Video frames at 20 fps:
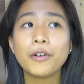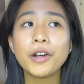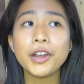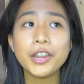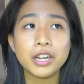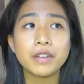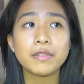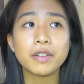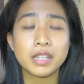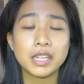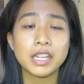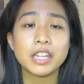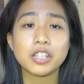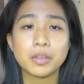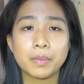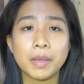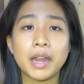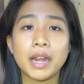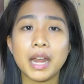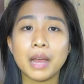For a university in
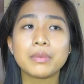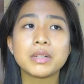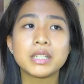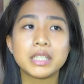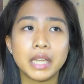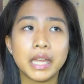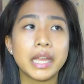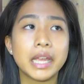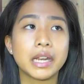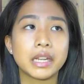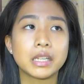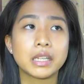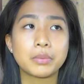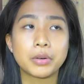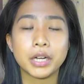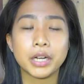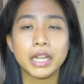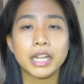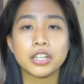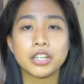Japan, I would say it is
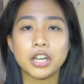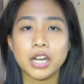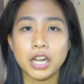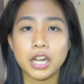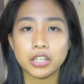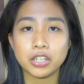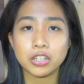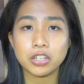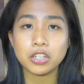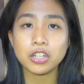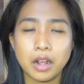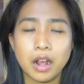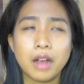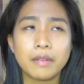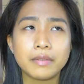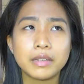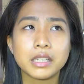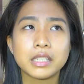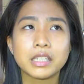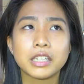pretty international.
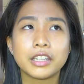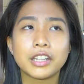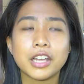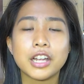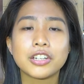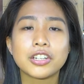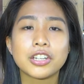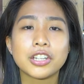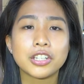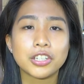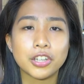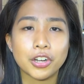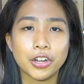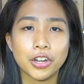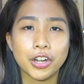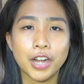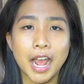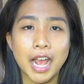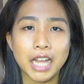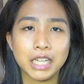Obviously, there are just
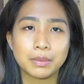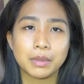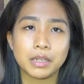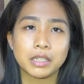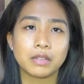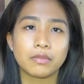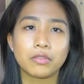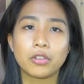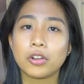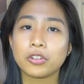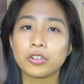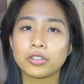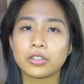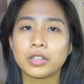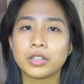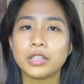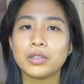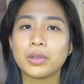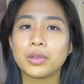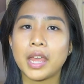certain aspects of culture
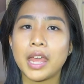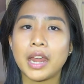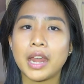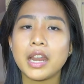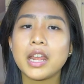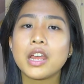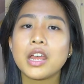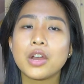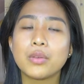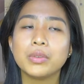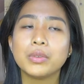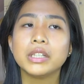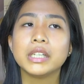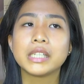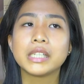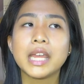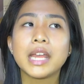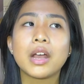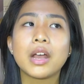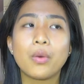that you can't really
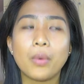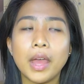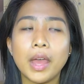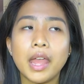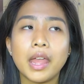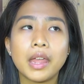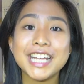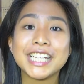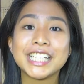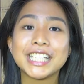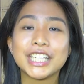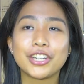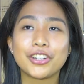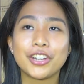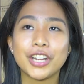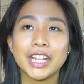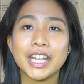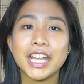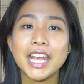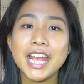take away
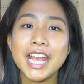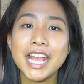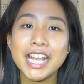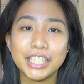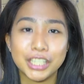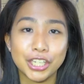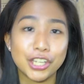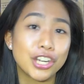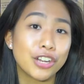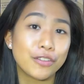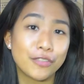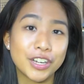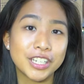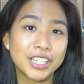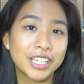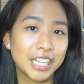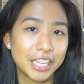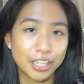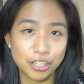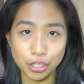considering it's a
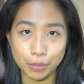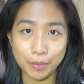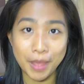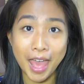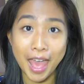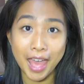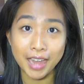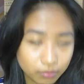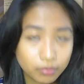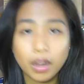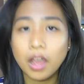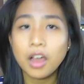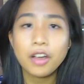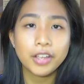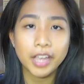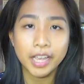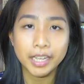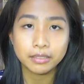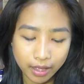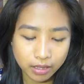university in Japan.
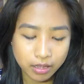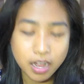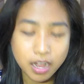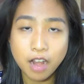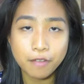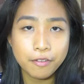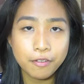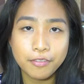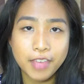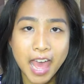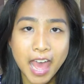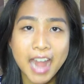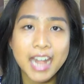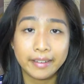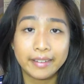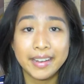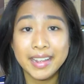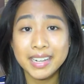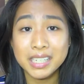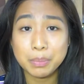Okay, enough of that.
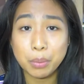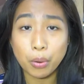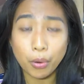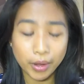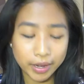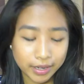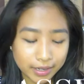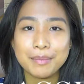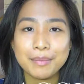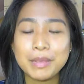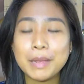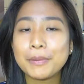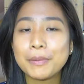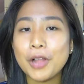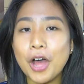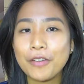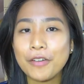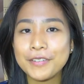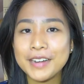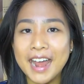Next point, people
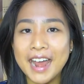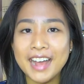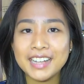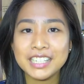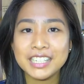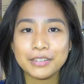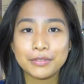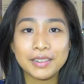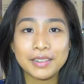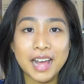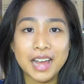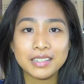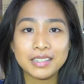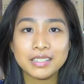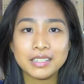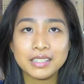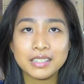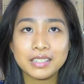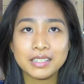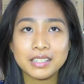often ask if
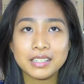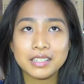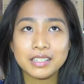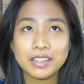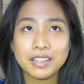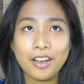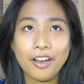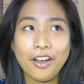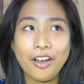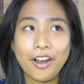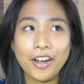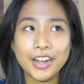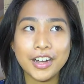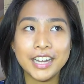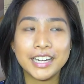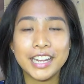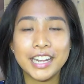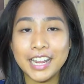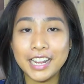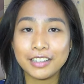classes are
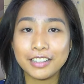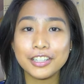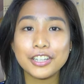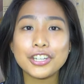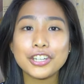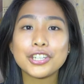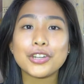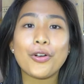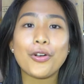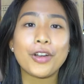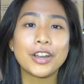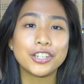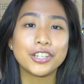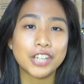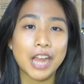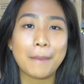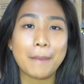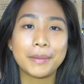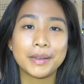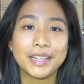in English or in
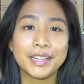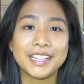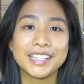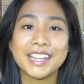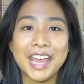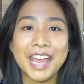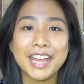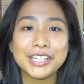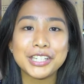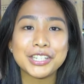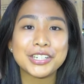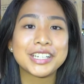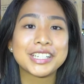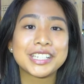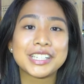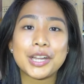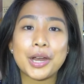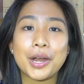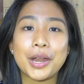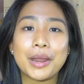Japanese. Answer is
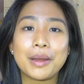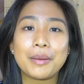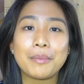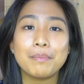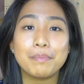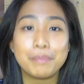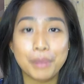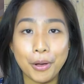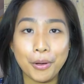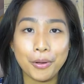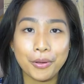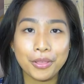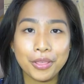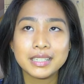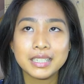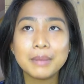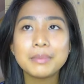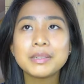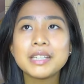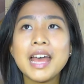they're in both.
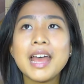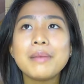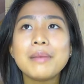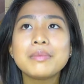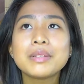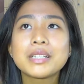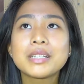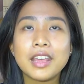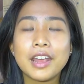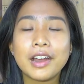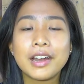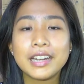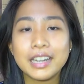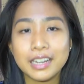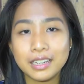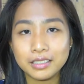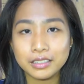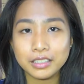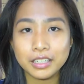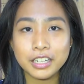Sometimes they're in
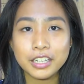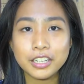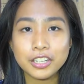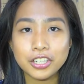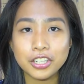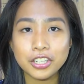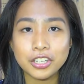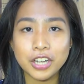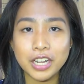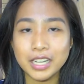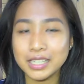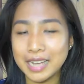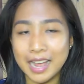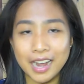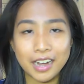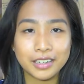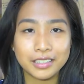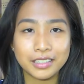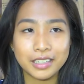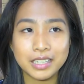English
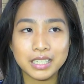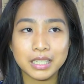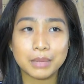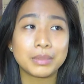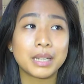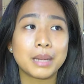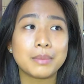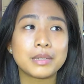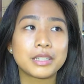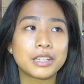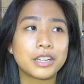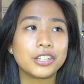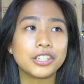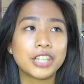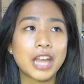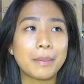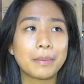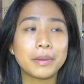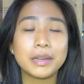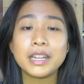entirely, sometimes they're in
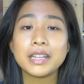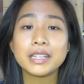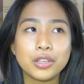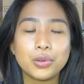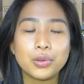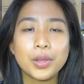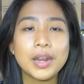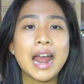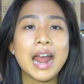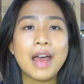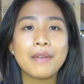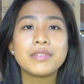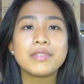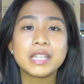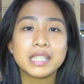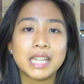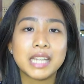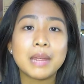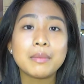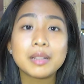Japanese. You can have the
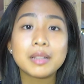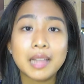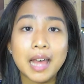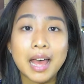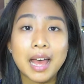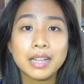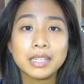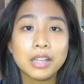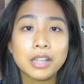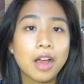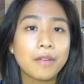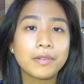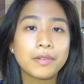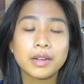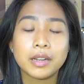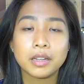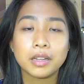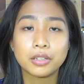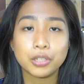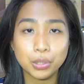same class offered
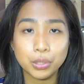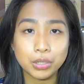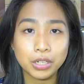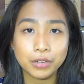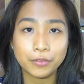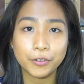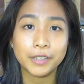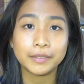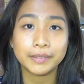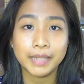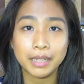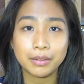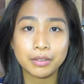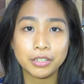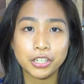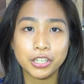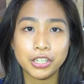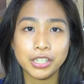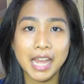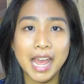in two different
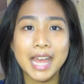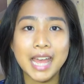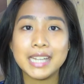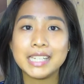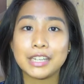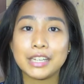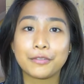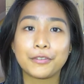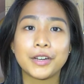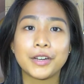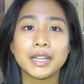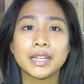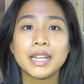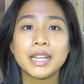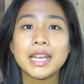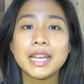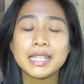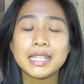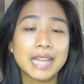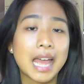languages at
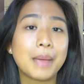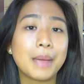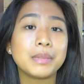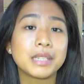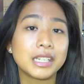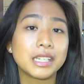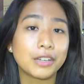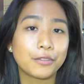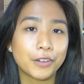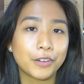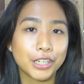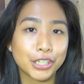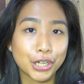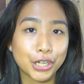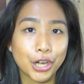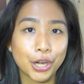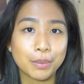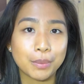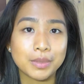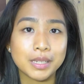different times and different
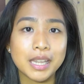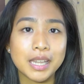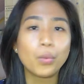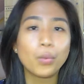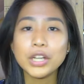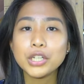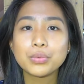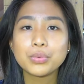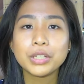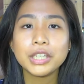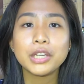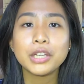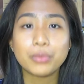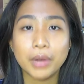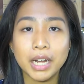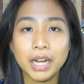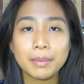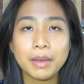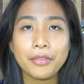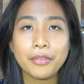terms. What's really
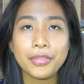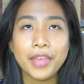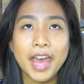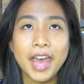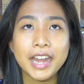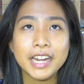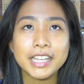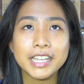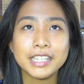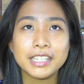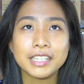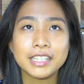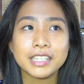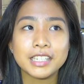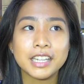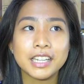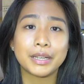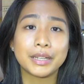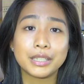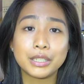great about that is
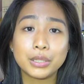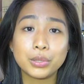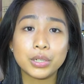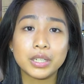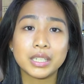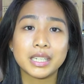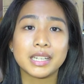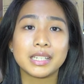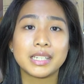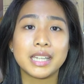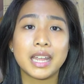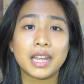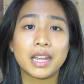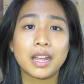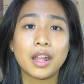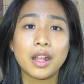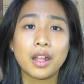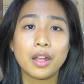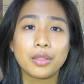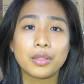students can take
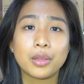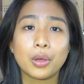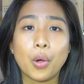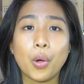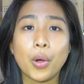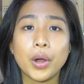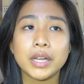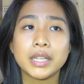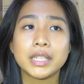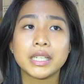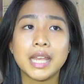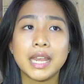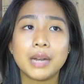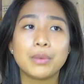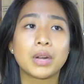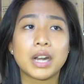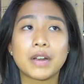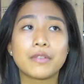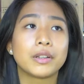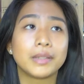the course in
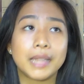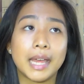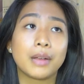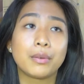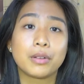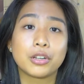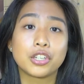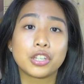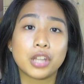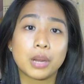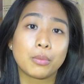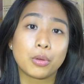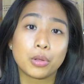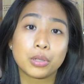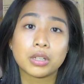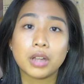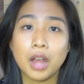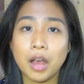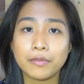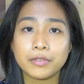whatever language they're
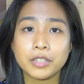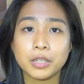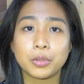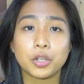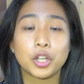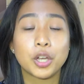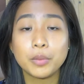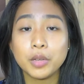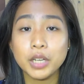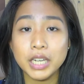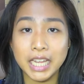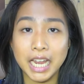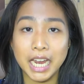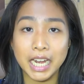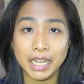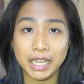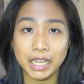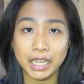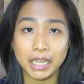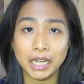most comfortable
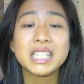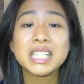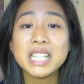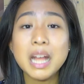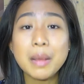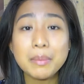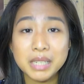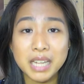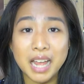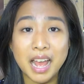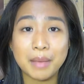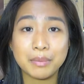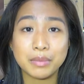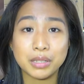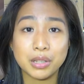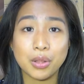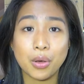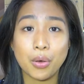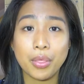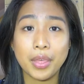communicating in. Sometimes
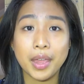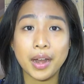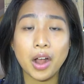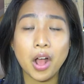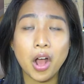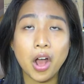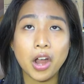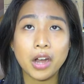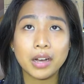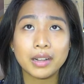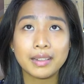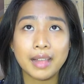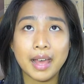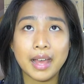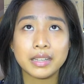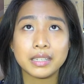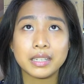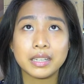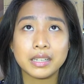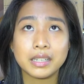though, there are
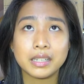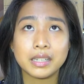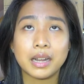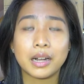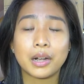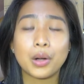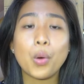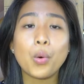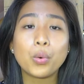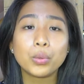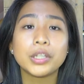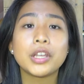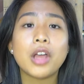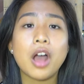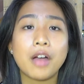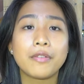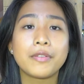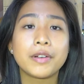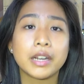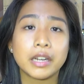classes that are only
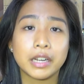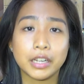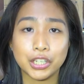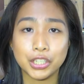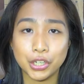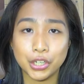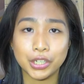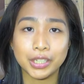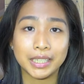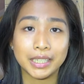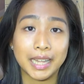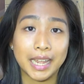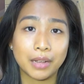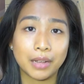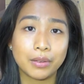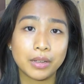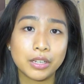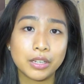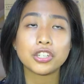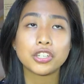offered in a certain
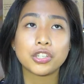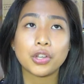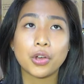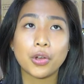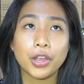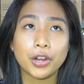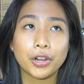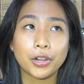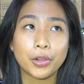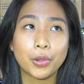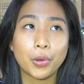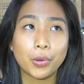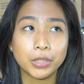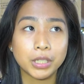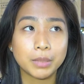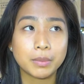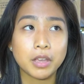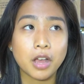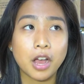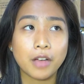language, so it'll
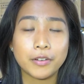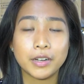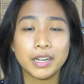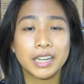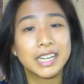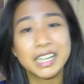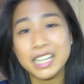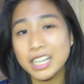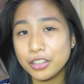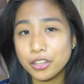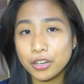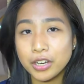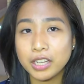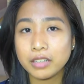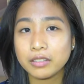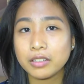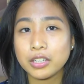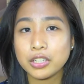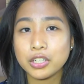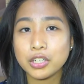only be offered in either
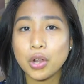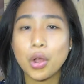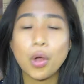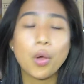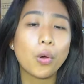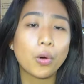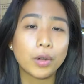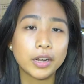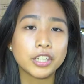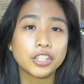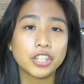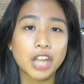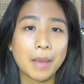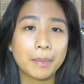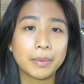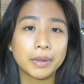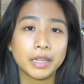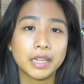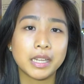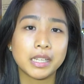English or in
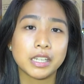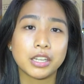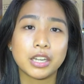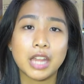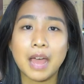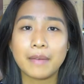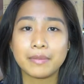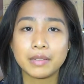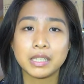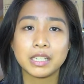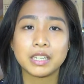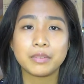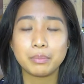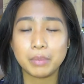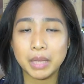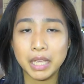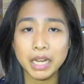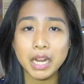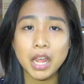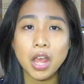Japanese, and you have to
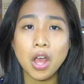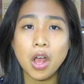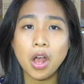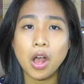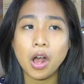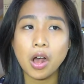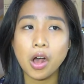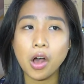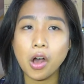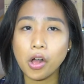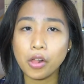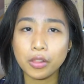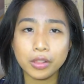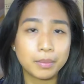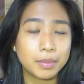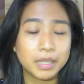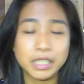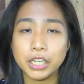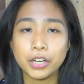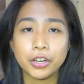submit all the
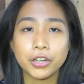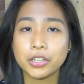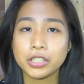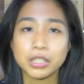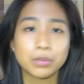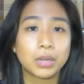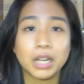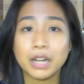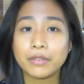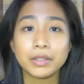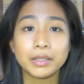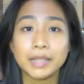materials in whatever